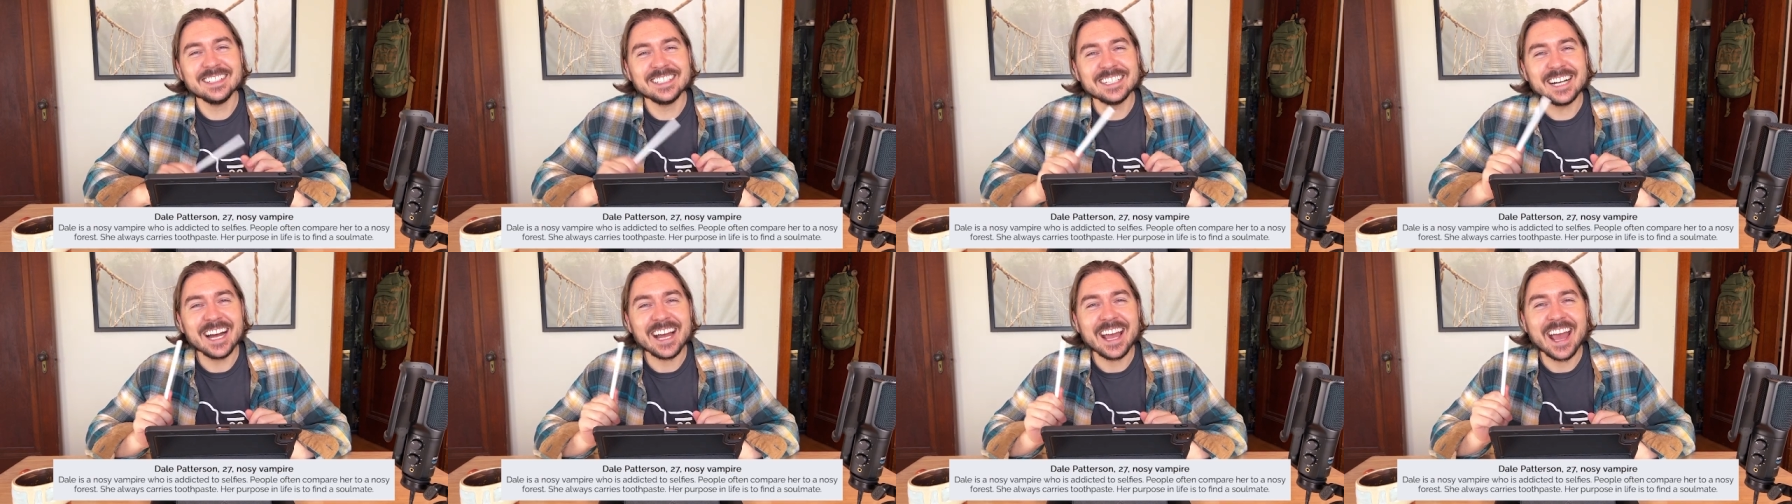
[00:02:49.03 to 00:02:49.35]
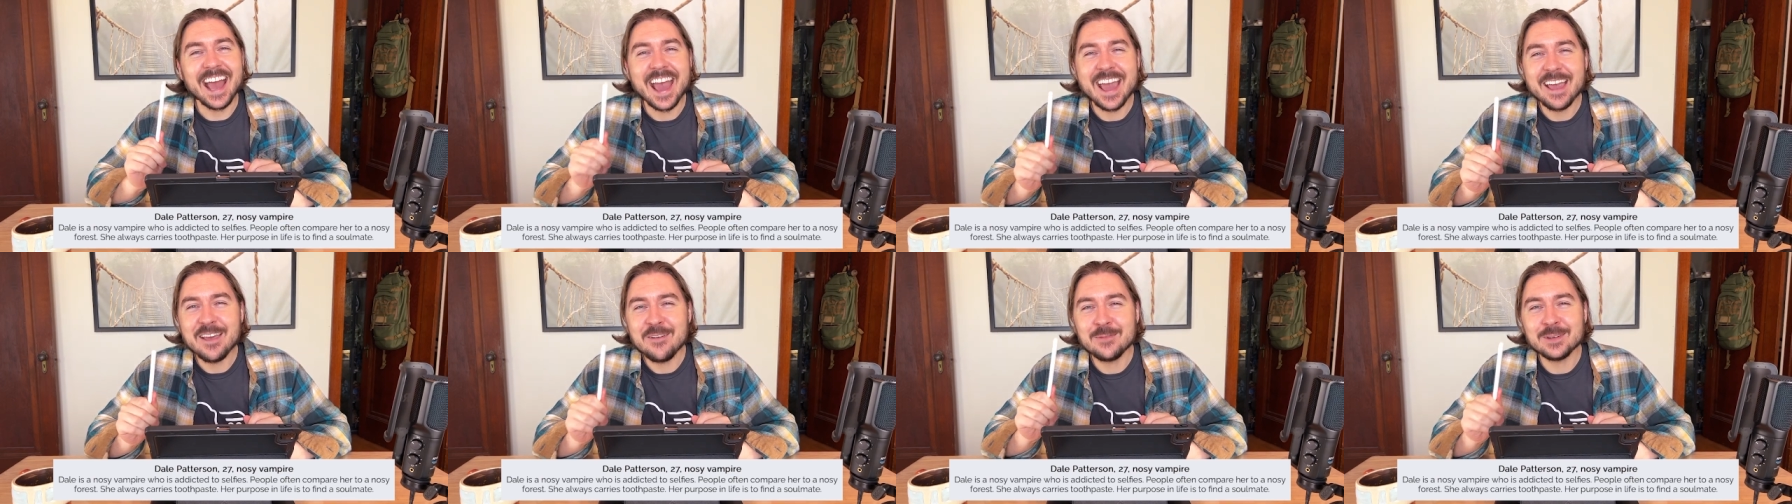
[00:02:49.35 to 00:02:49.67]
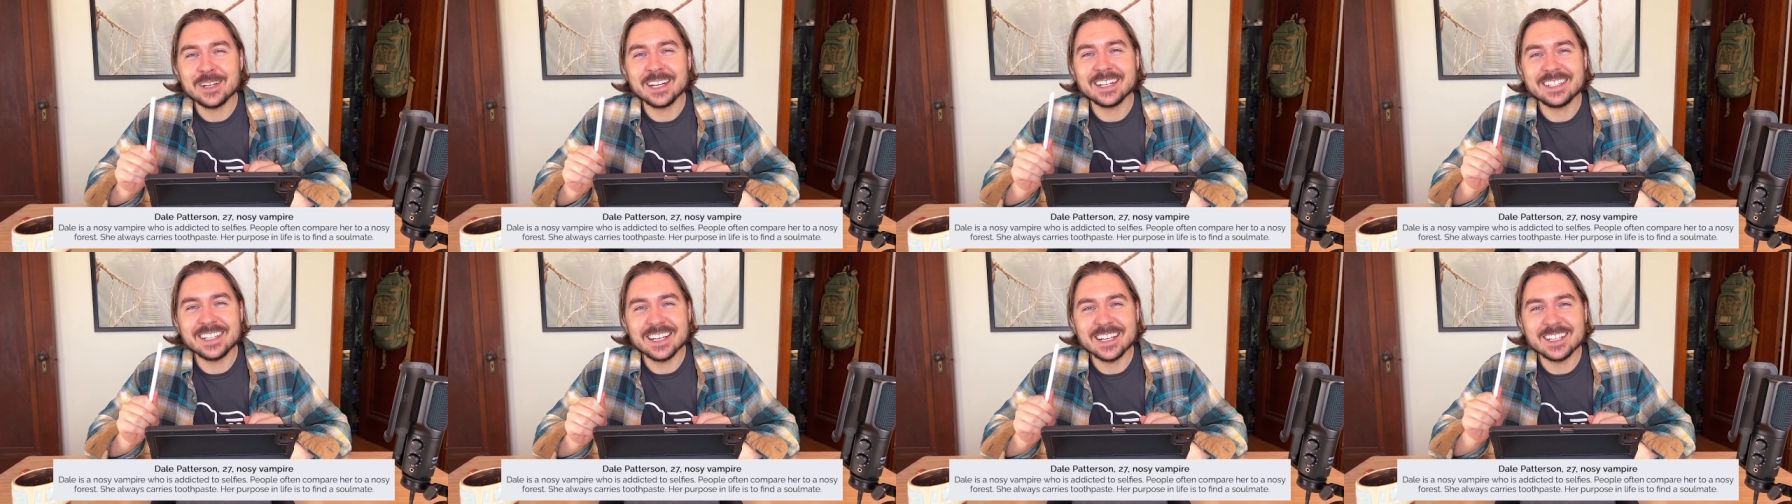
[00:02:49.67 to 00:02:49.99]
I hate when
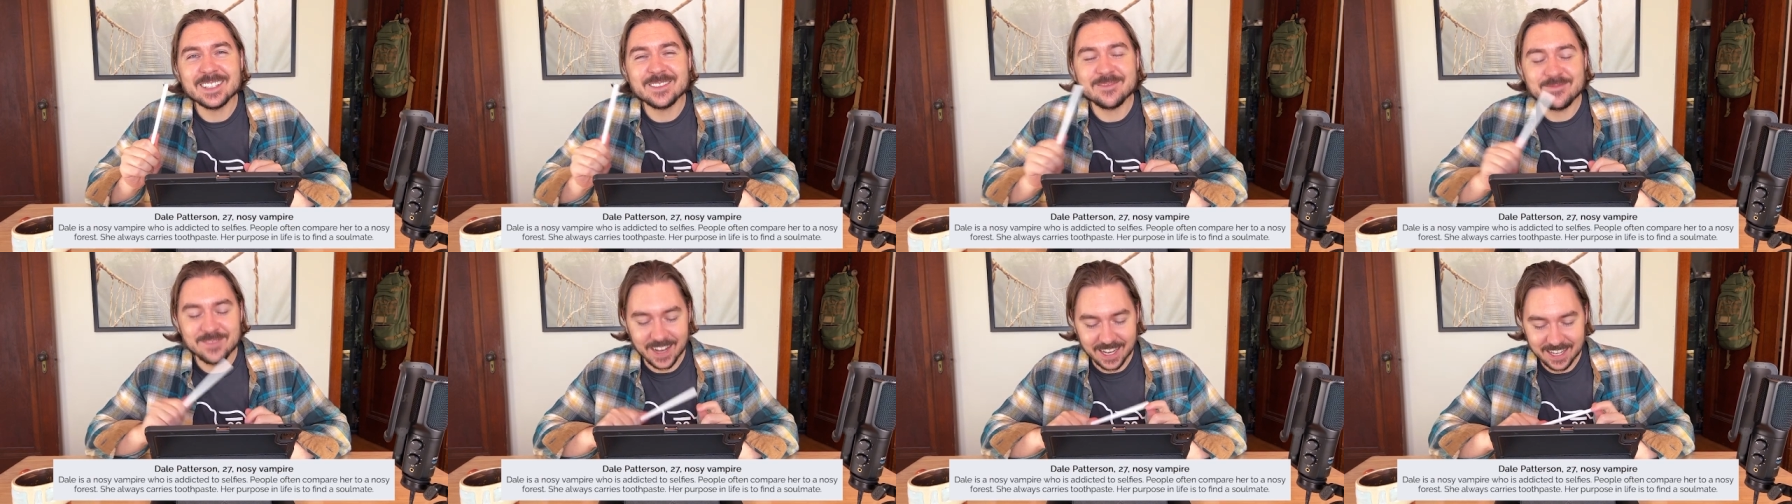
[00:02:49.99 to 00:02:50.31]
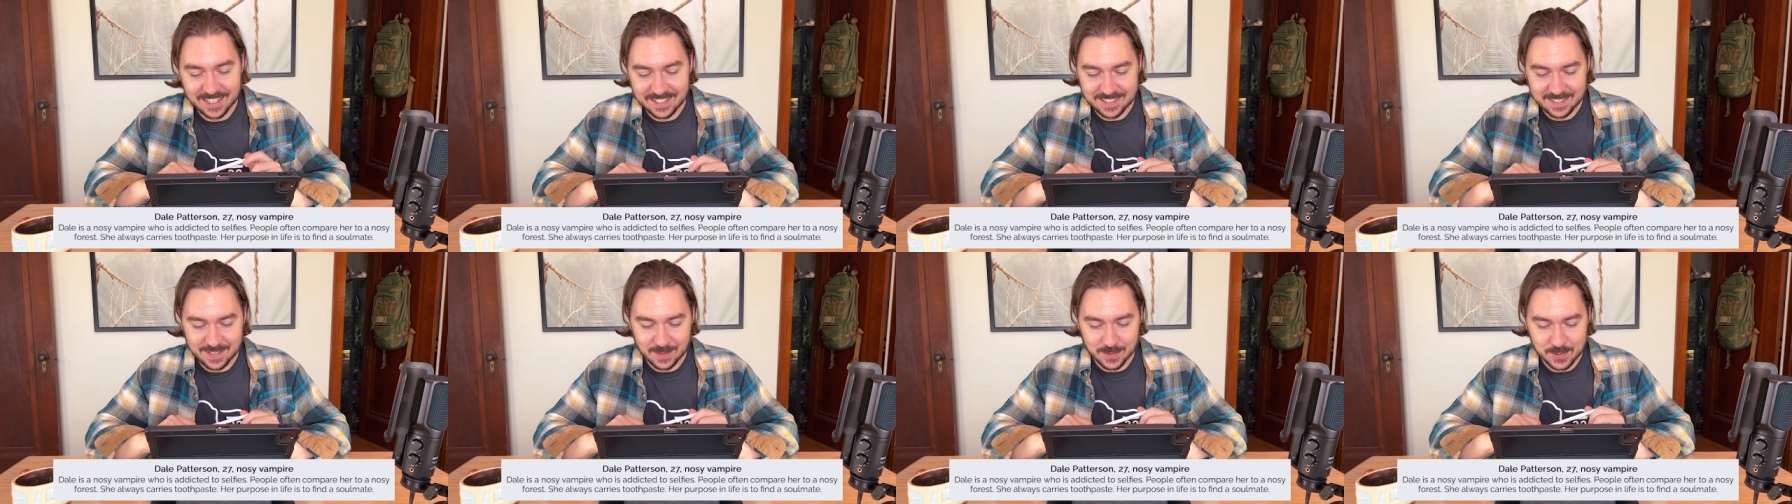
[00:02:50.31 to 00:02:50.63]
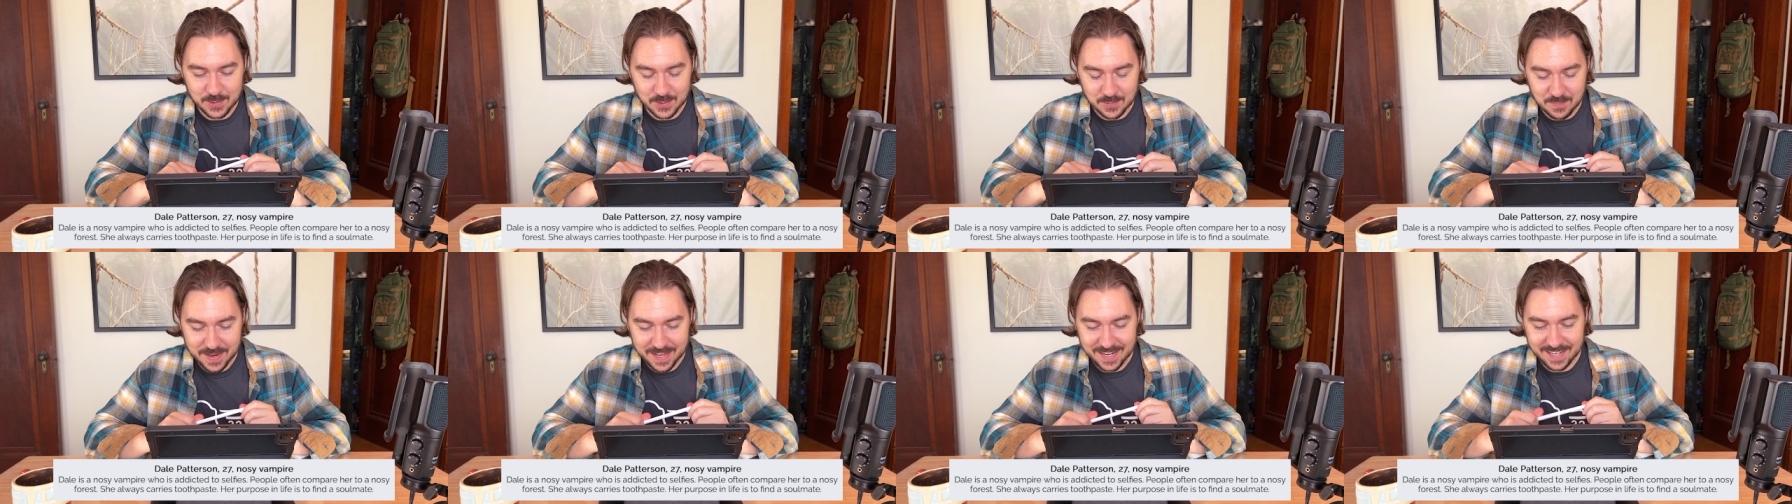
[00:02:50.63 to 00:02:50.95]
it does fucking
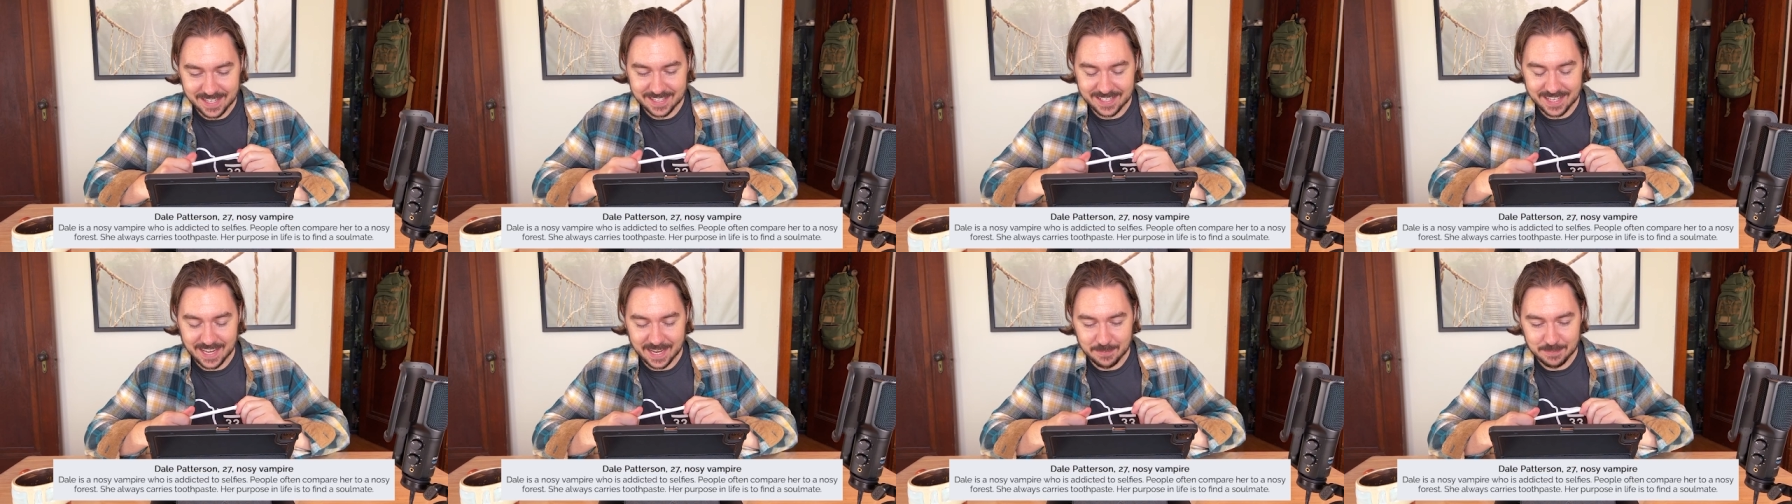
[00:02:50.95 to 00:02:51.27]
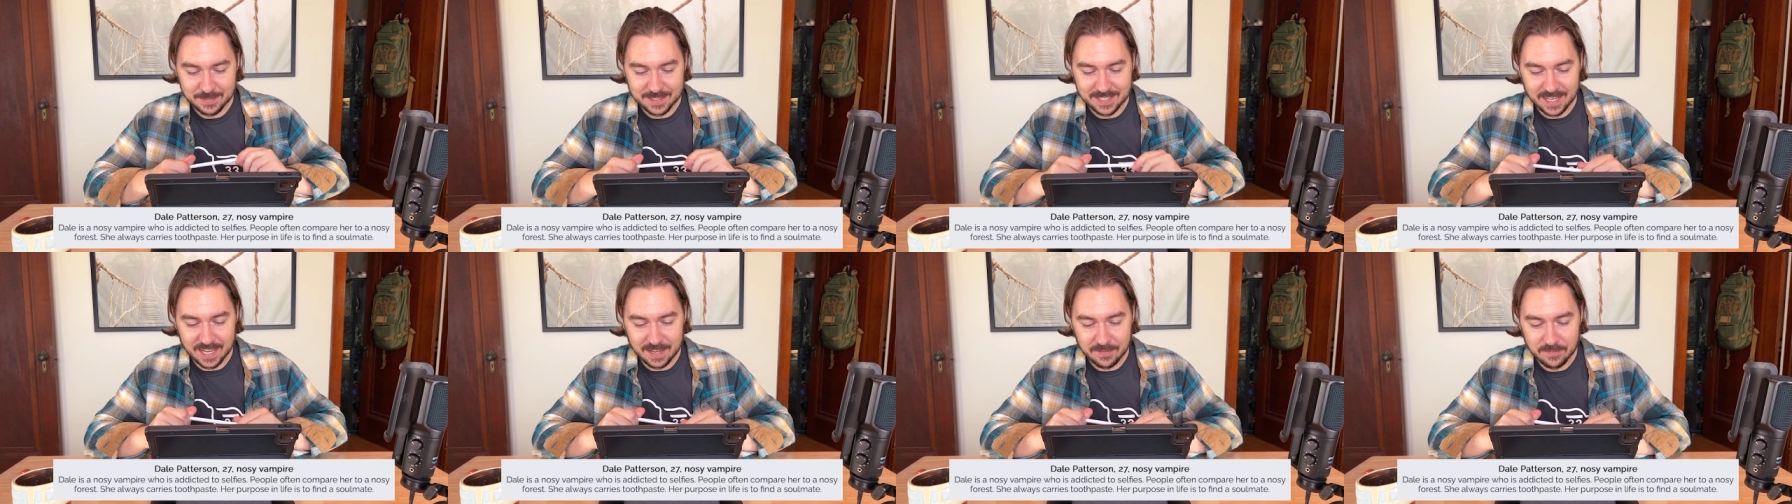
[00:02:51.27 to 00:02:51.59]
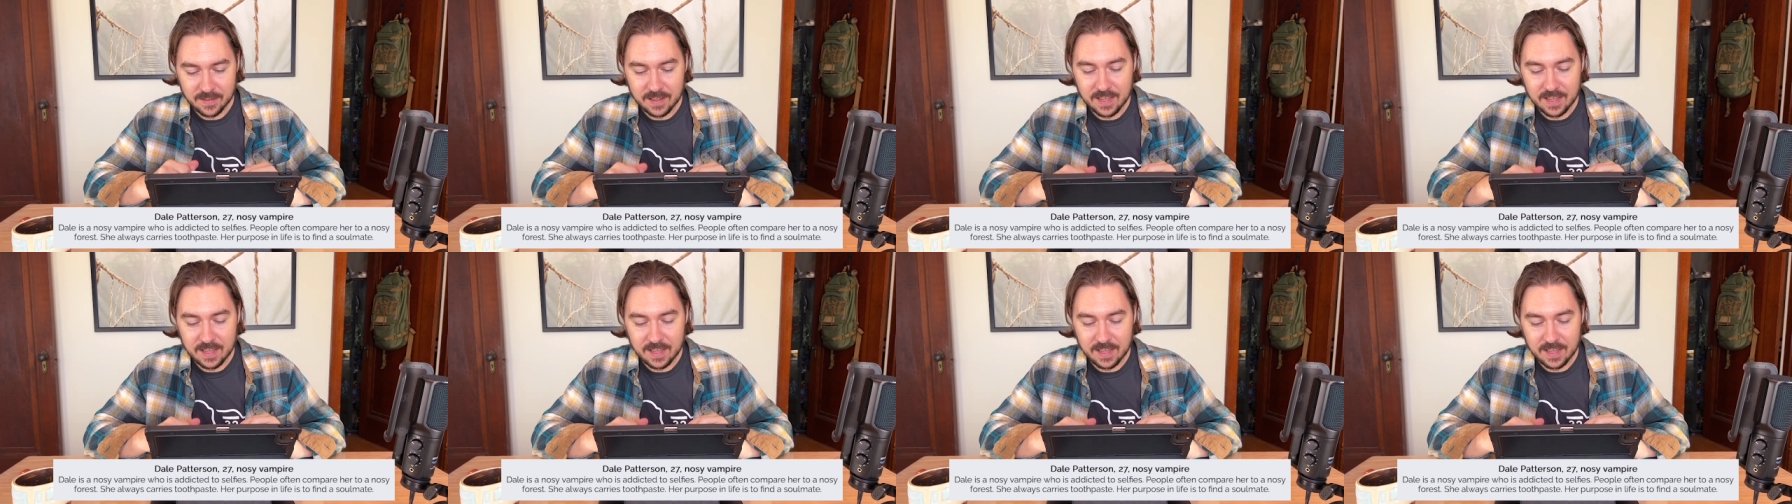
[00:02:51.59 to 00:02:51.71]
social media type stuff.